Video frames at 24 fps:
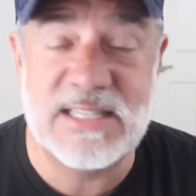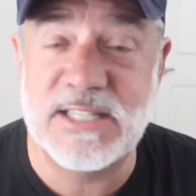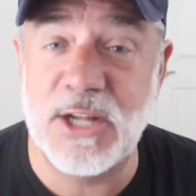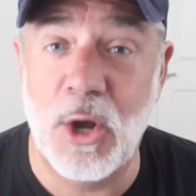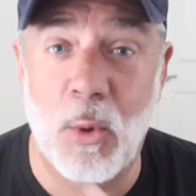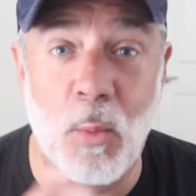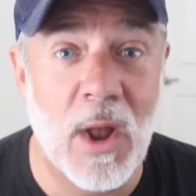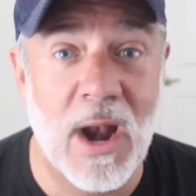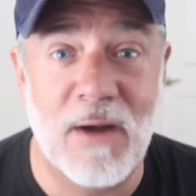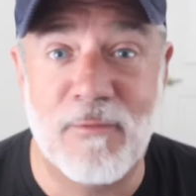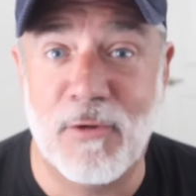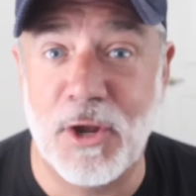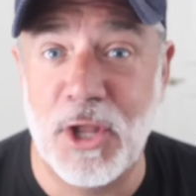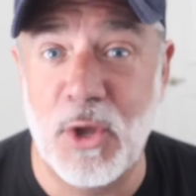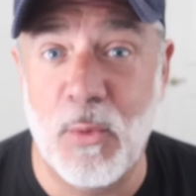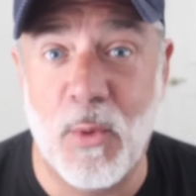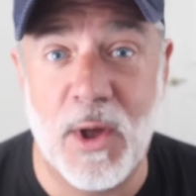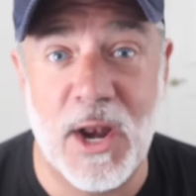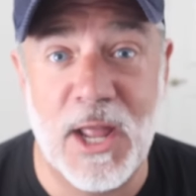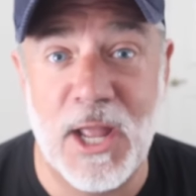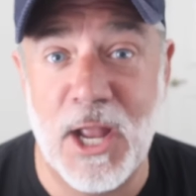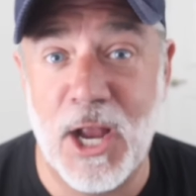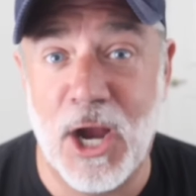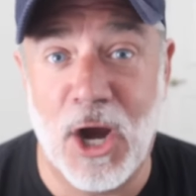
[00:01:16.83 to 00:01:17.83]
So whatever you
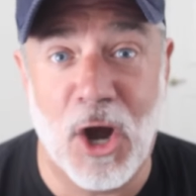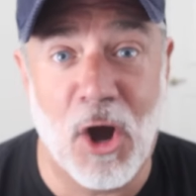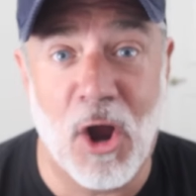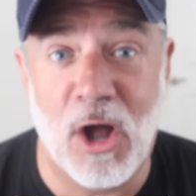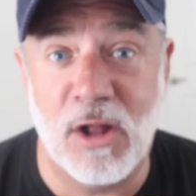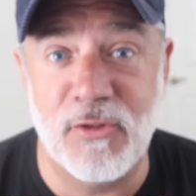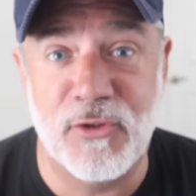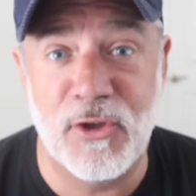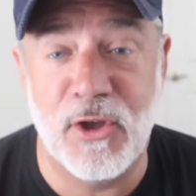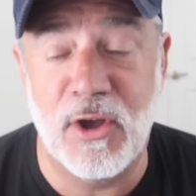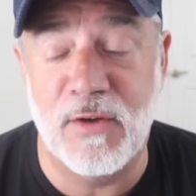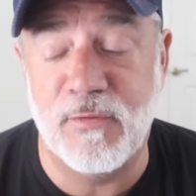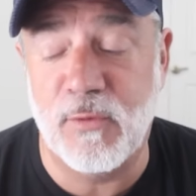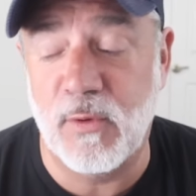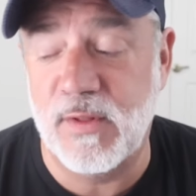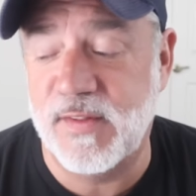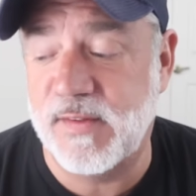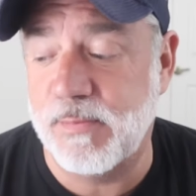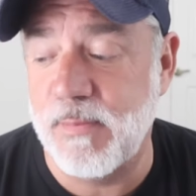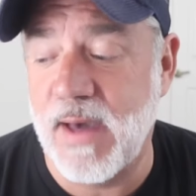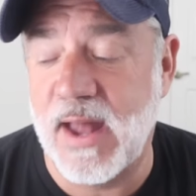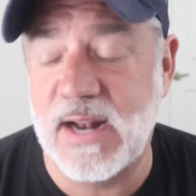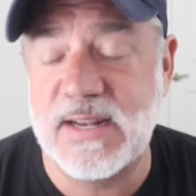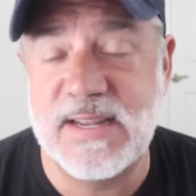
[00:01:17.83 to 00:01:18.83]
want to hear, I'll do. If
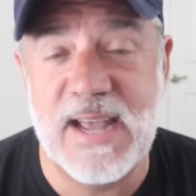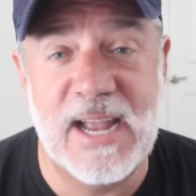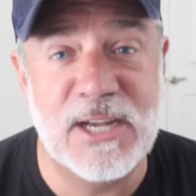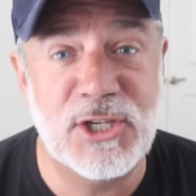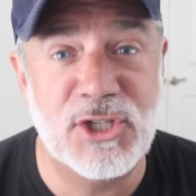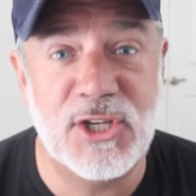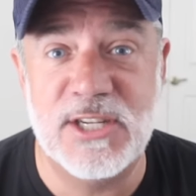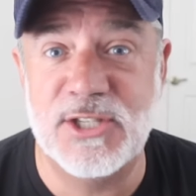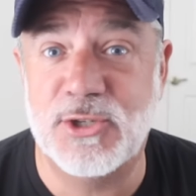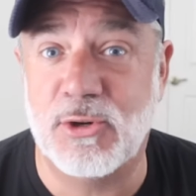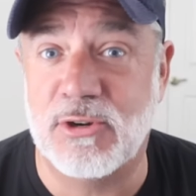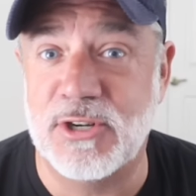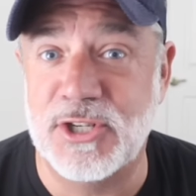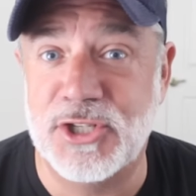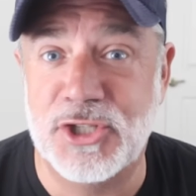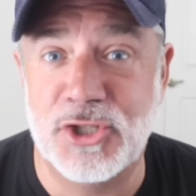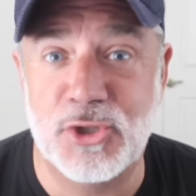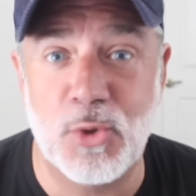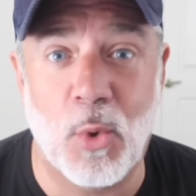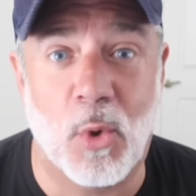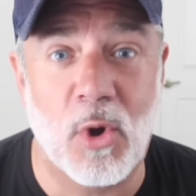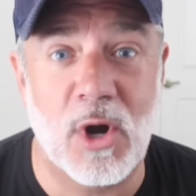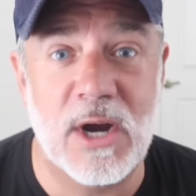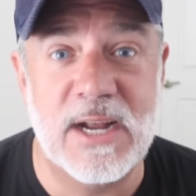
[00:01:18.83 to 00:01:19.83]
it's meditations or
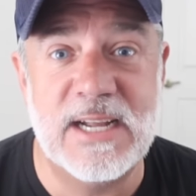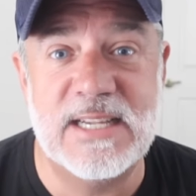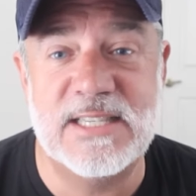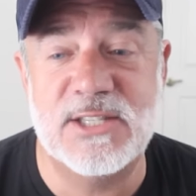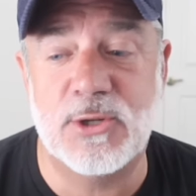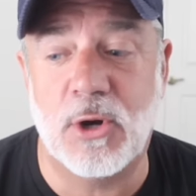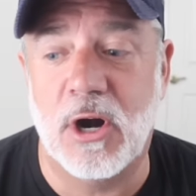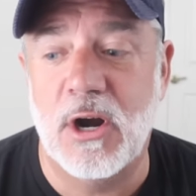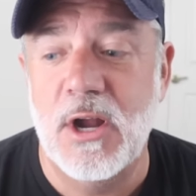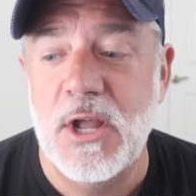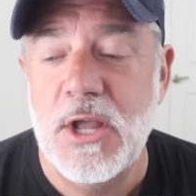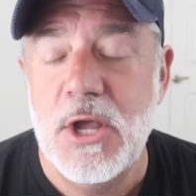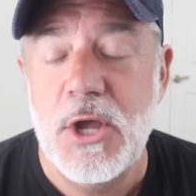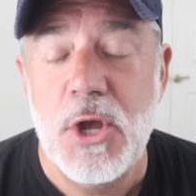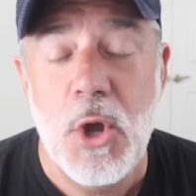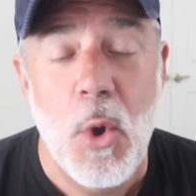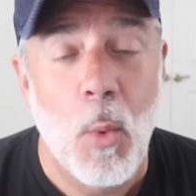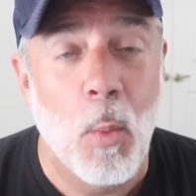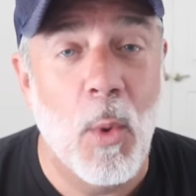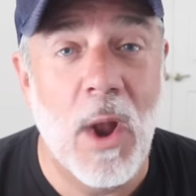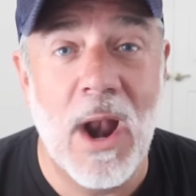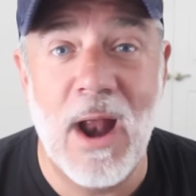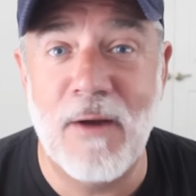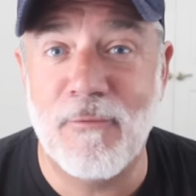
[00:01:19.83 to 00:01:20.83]
stories or
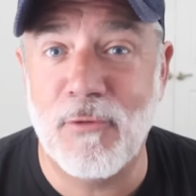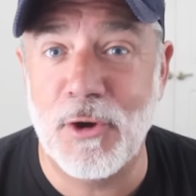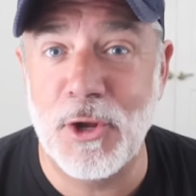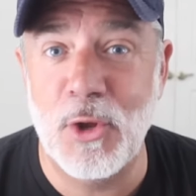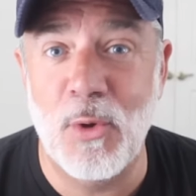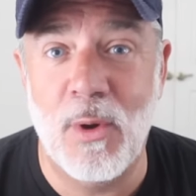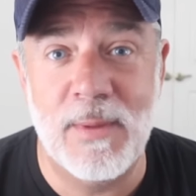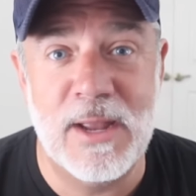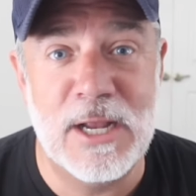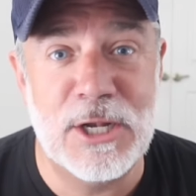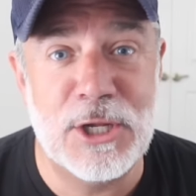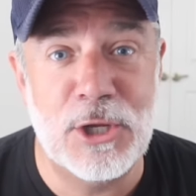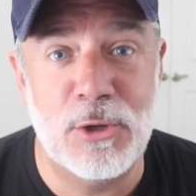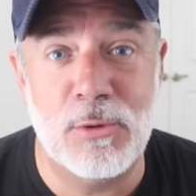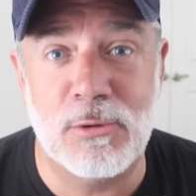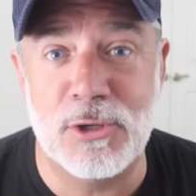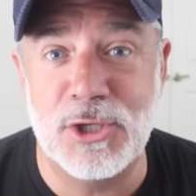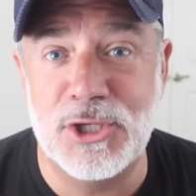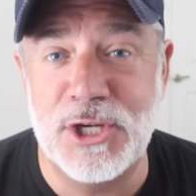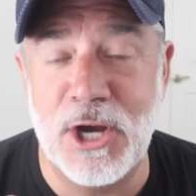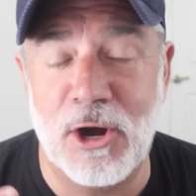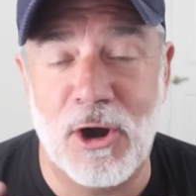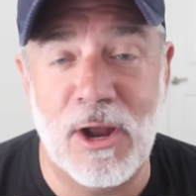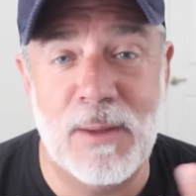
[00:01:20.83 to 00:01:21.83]
whatever you want me to do,
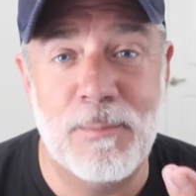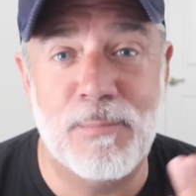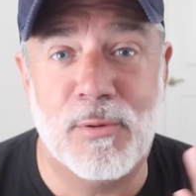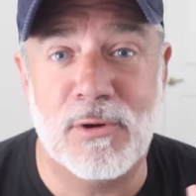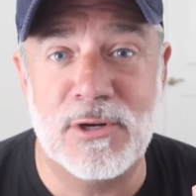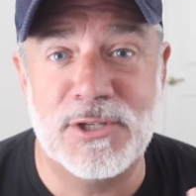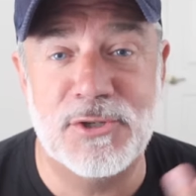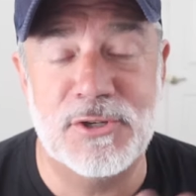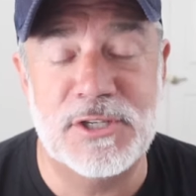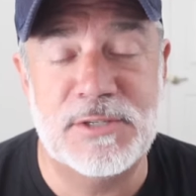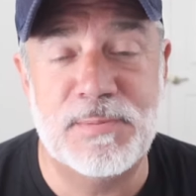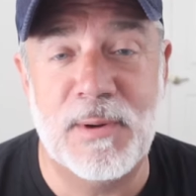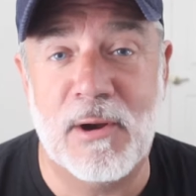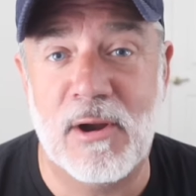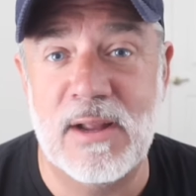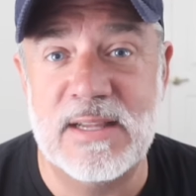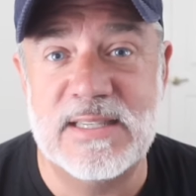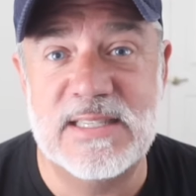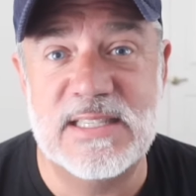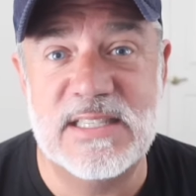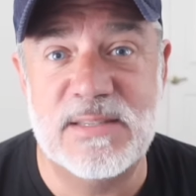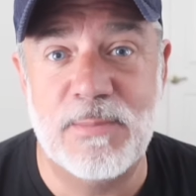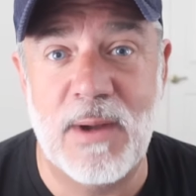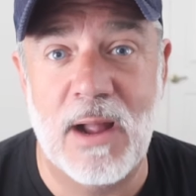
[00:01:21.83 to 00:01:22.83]
or sharing personal
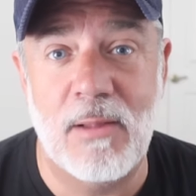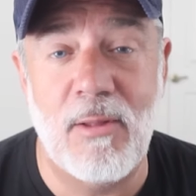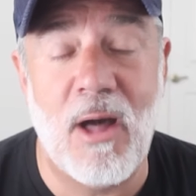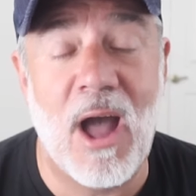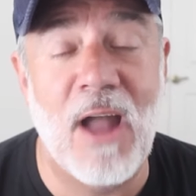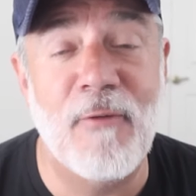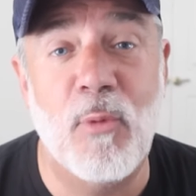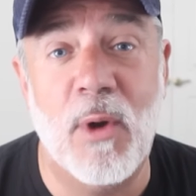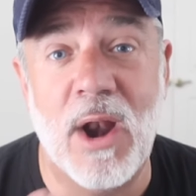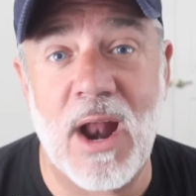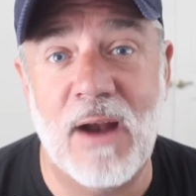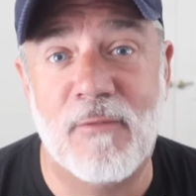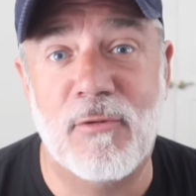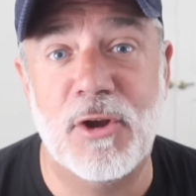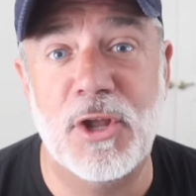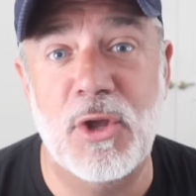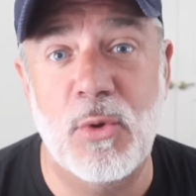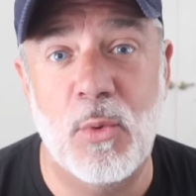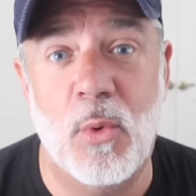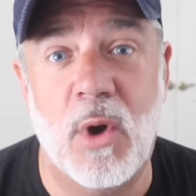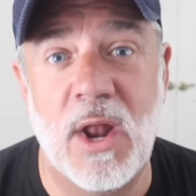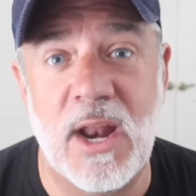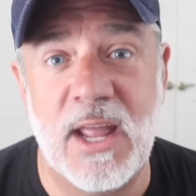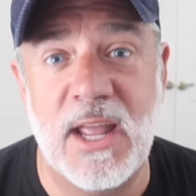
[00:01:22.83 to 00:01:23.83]
experiences in my life, whatever
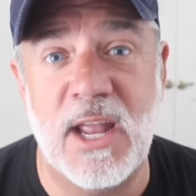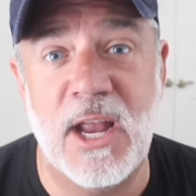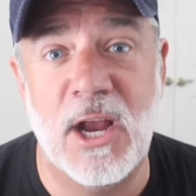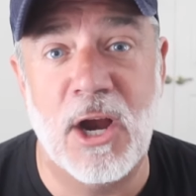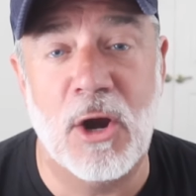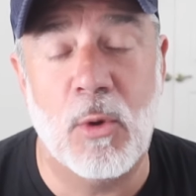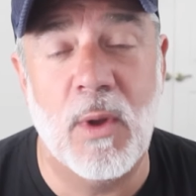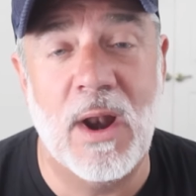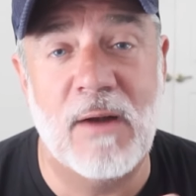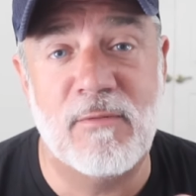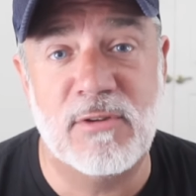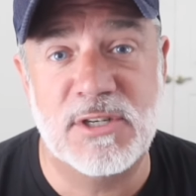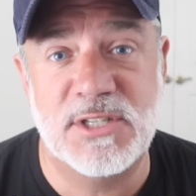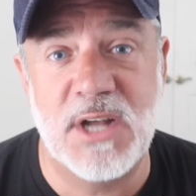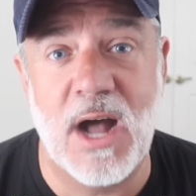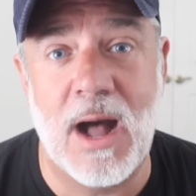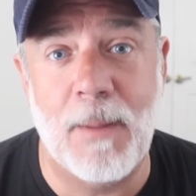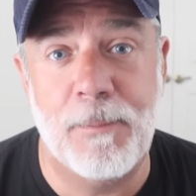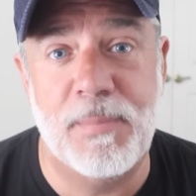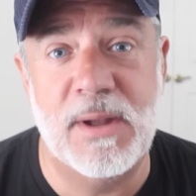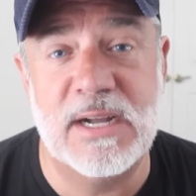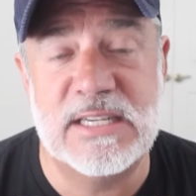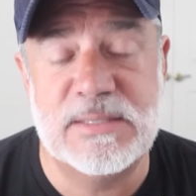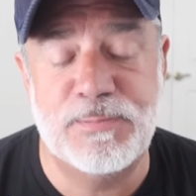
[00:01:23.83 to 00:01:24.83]
you want to hear, whatever
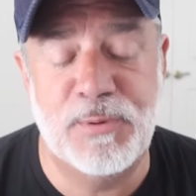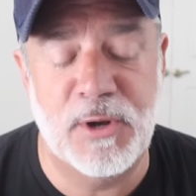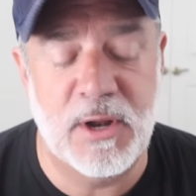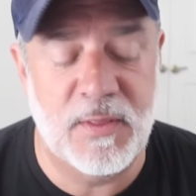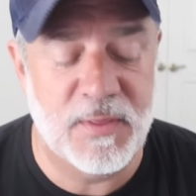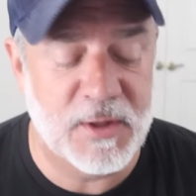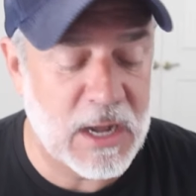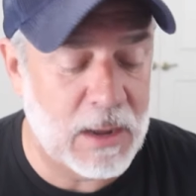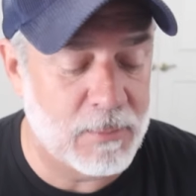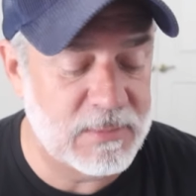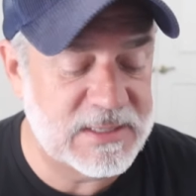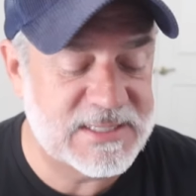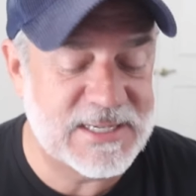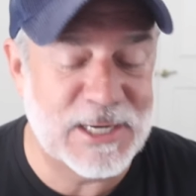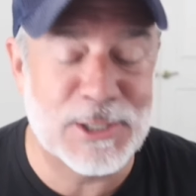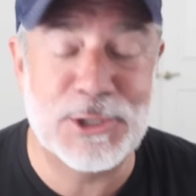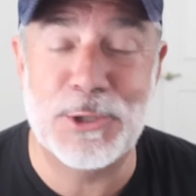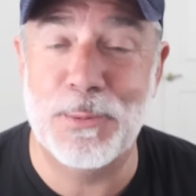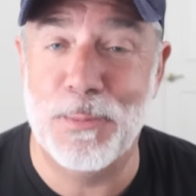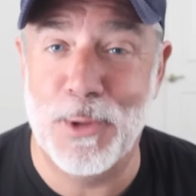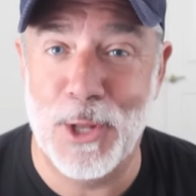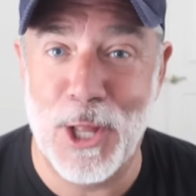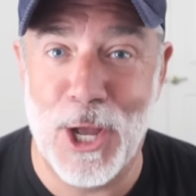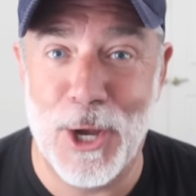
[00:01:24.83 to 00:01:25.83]
topics, put it in the comment
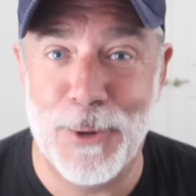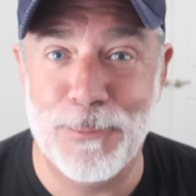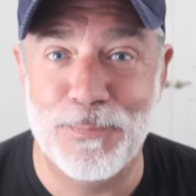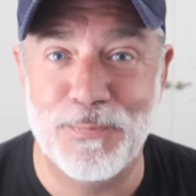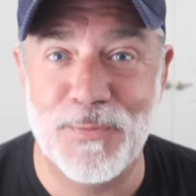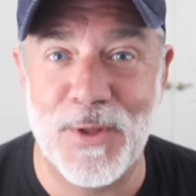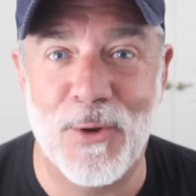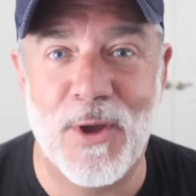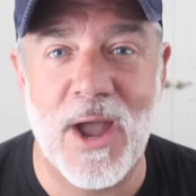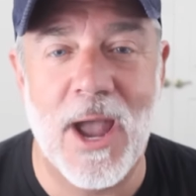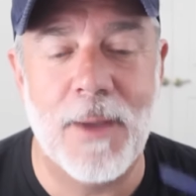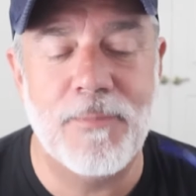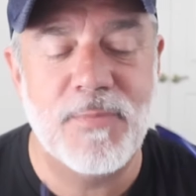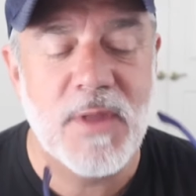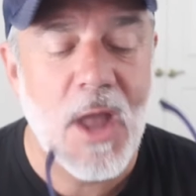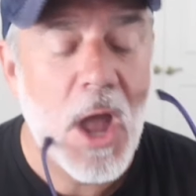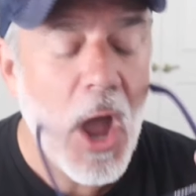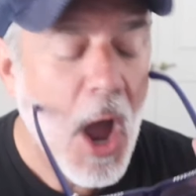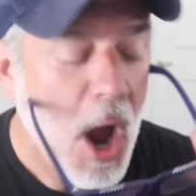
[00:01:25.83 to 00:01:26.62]
section below, okay?